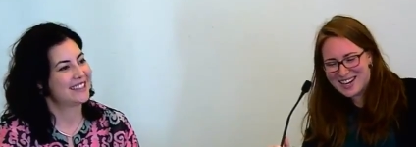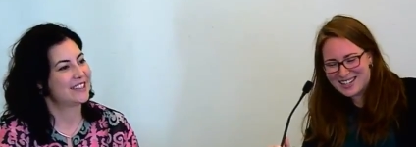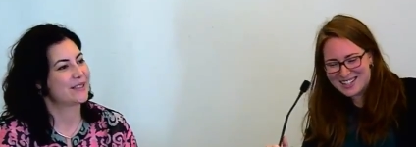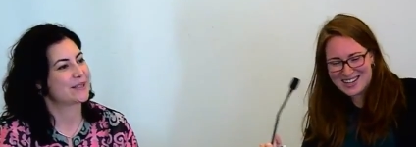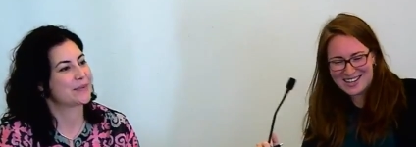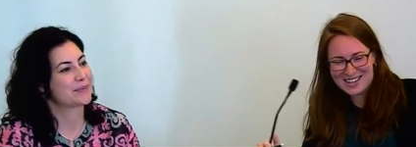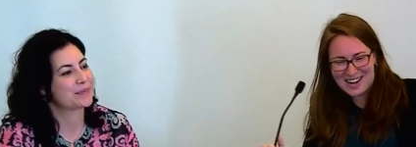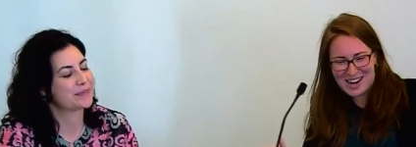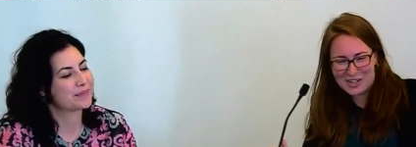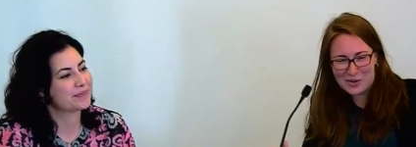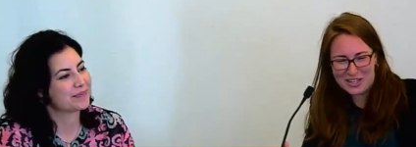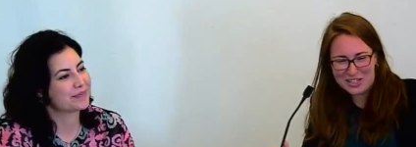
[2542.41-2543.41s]
Speaker 1: asked a, a,
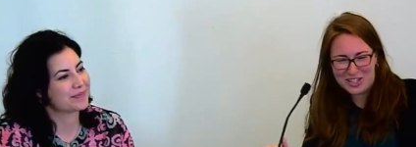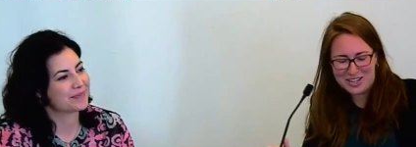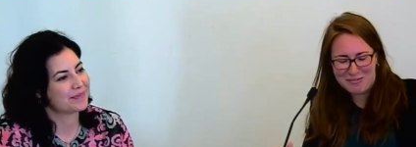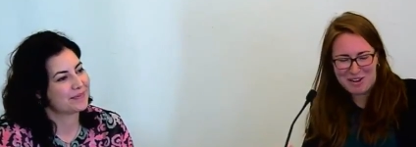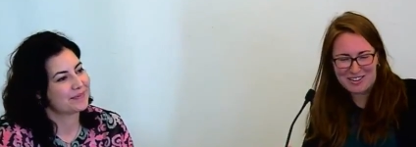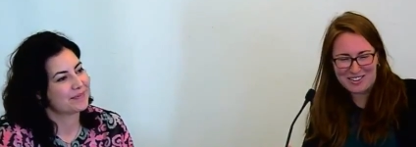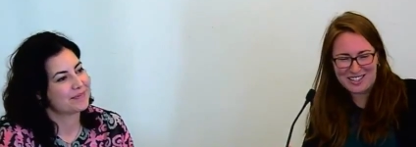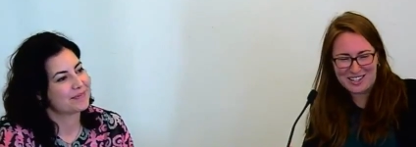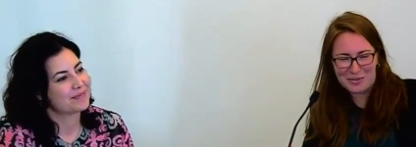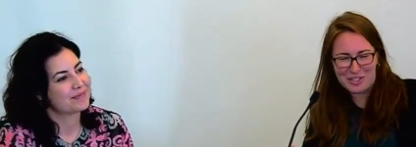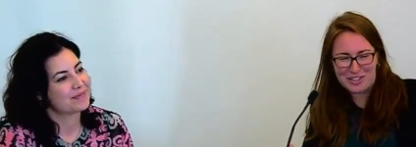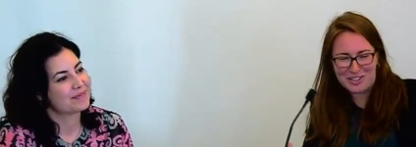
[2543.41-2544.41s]
question about, you know,
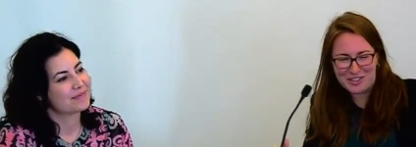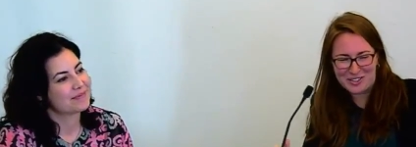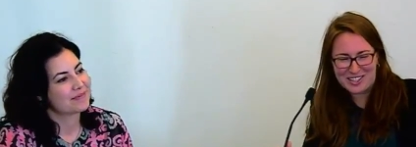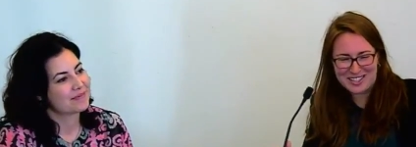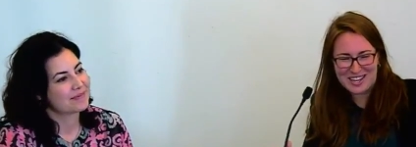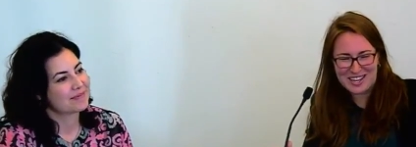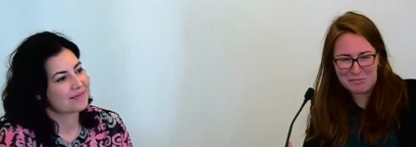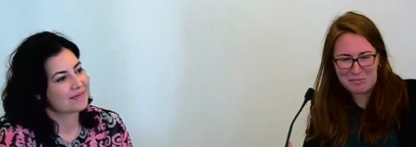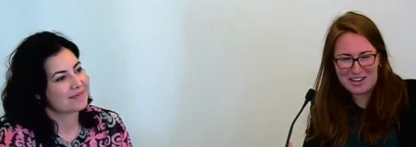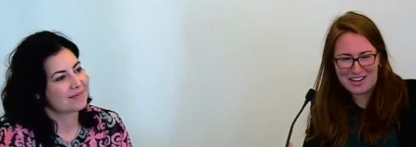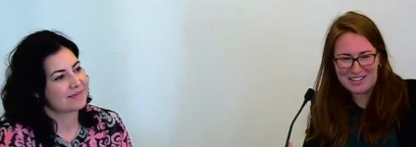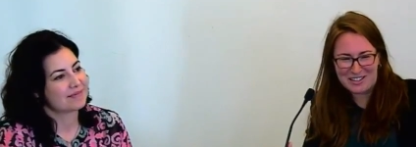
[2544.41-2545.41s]
when you do an
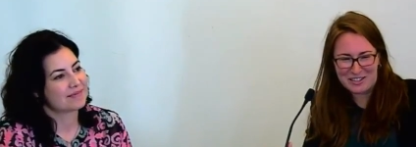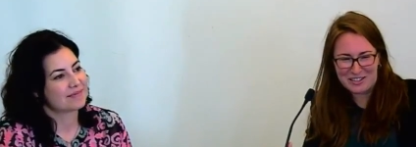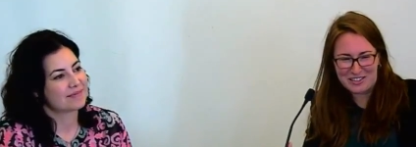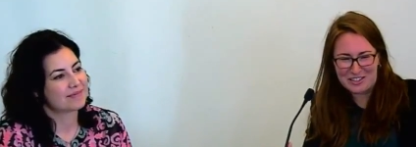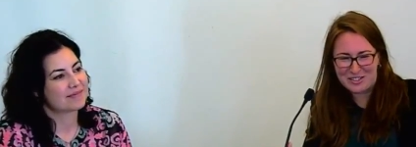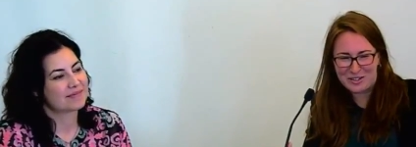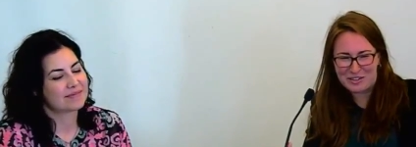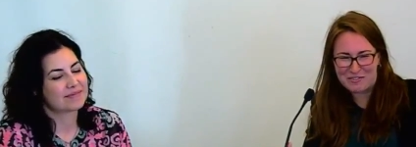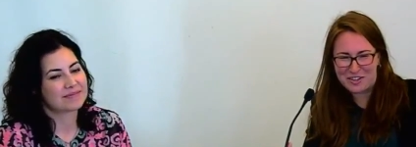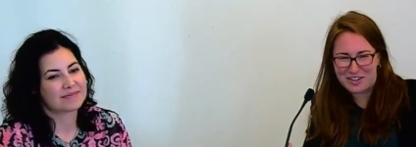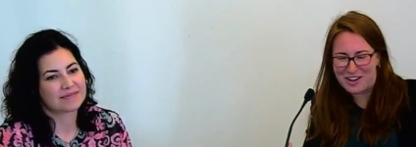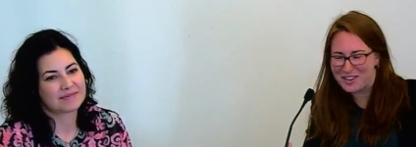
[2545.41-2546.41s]
assessment and you, you sort of
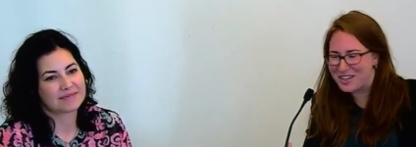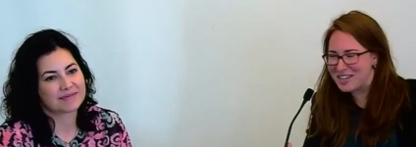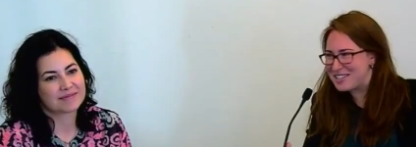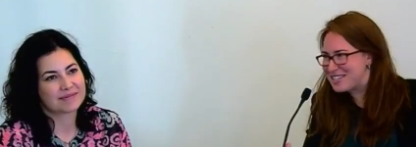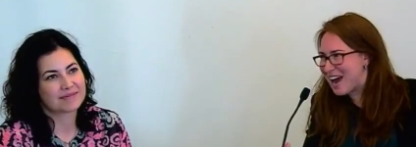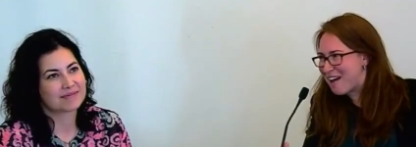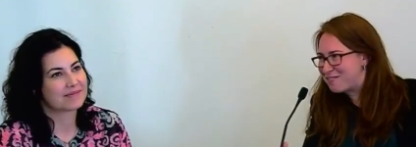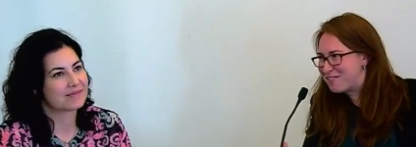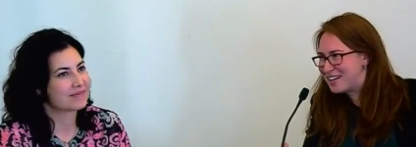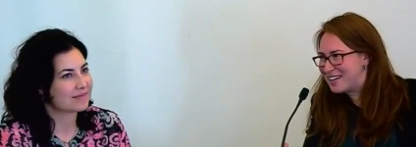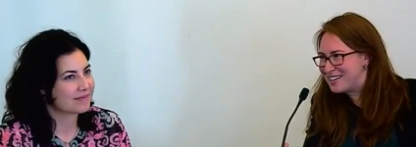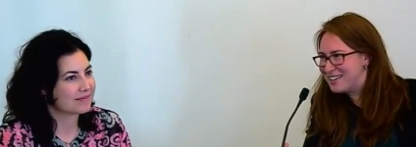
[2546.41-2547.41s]
figure out that
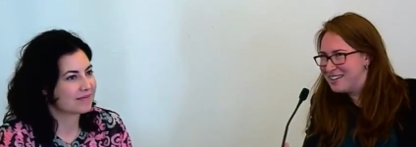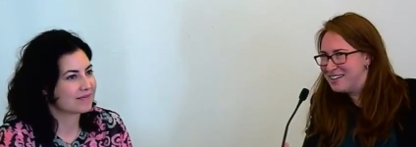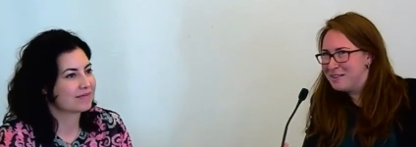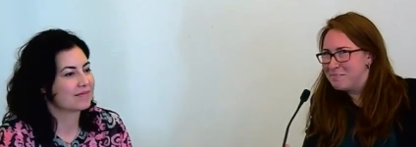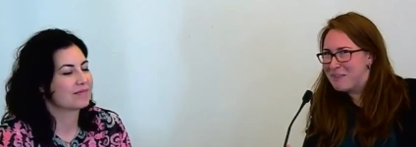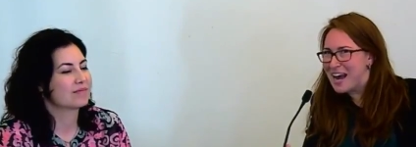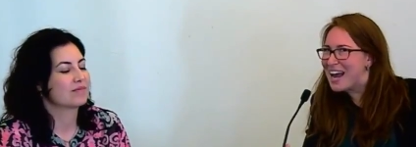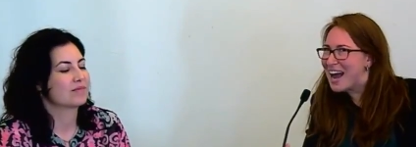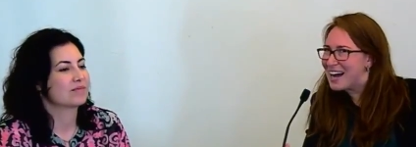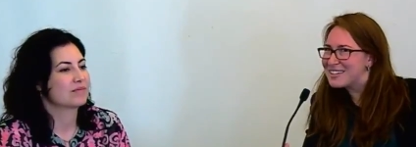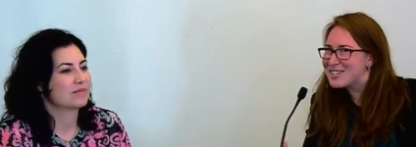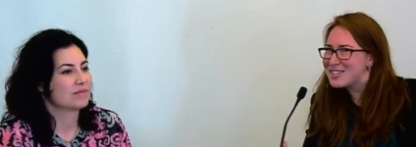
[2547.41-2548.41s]
staffing might
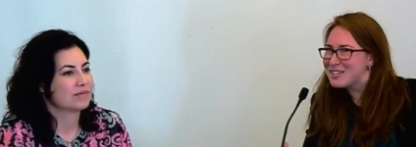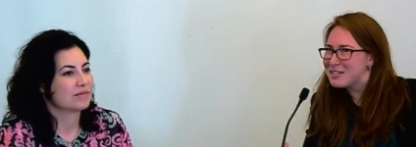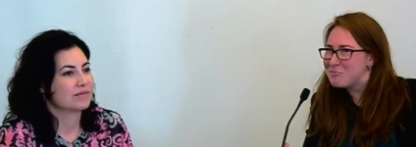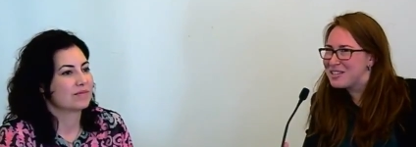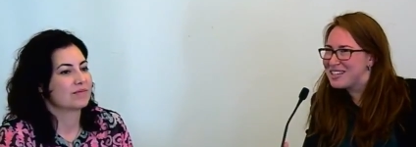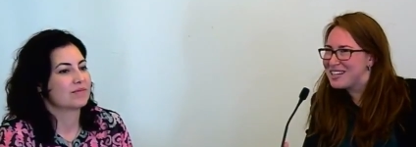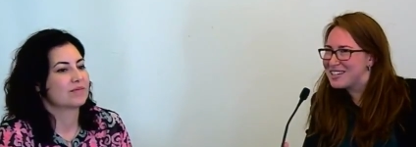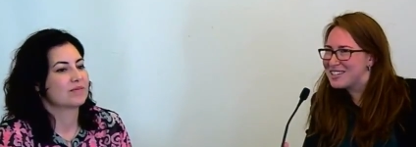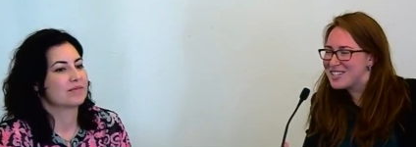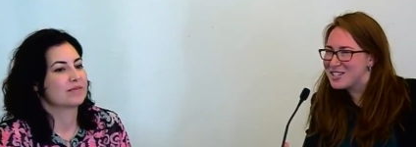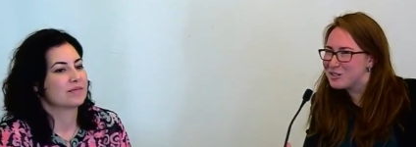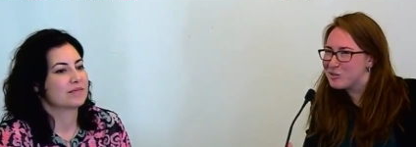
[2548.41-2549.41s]
actually be the
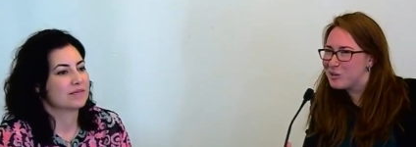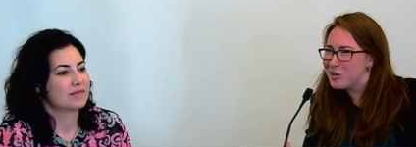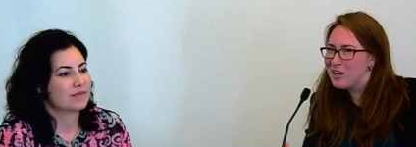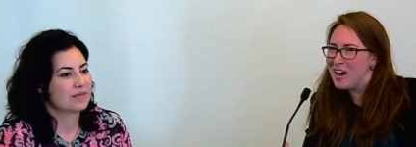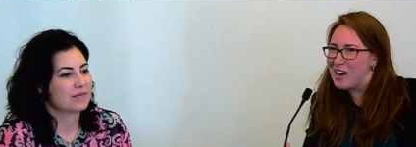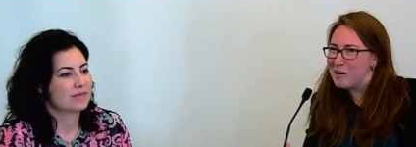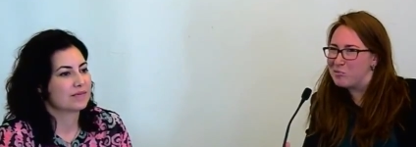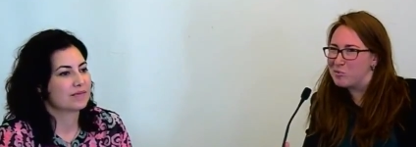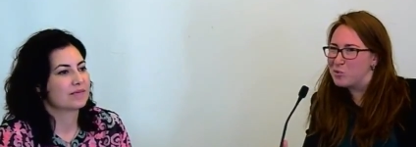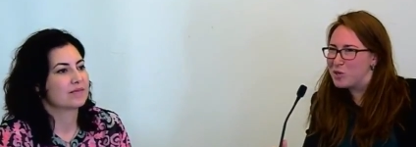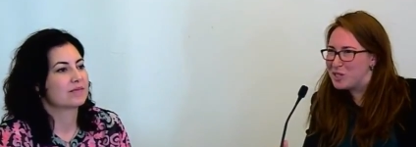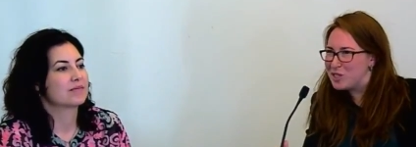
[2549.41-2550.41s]
issue, um,
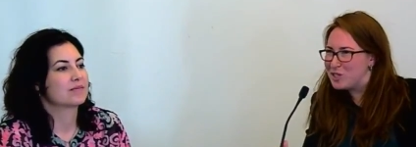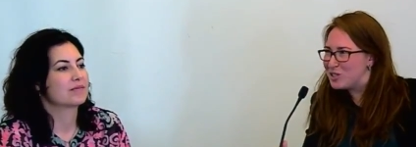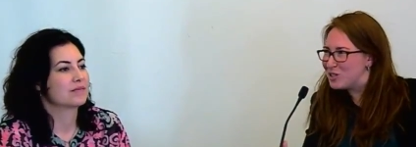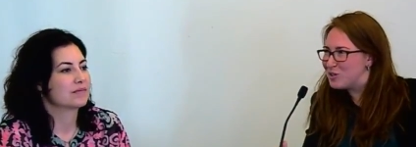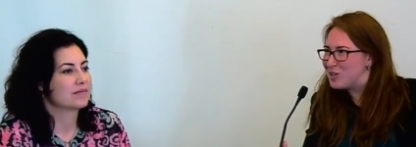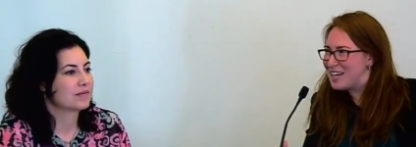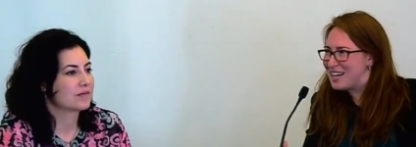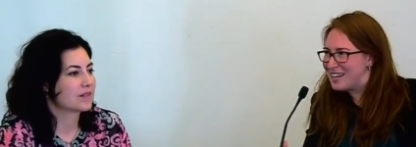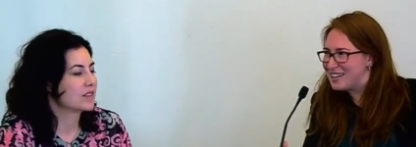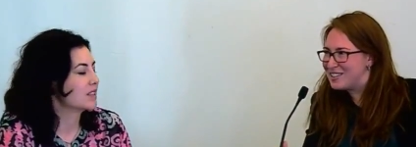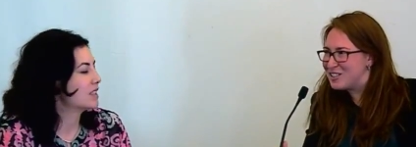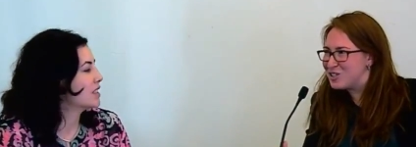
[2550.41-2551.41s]
what do you do?
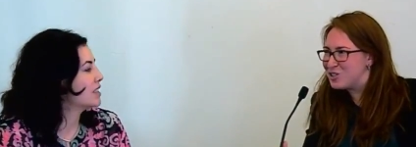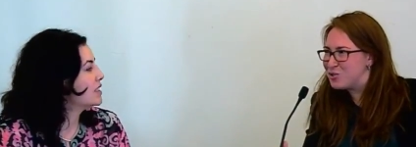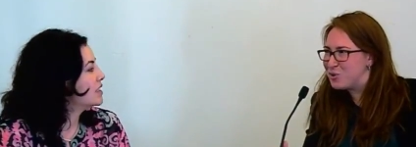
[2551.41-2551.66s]
And do you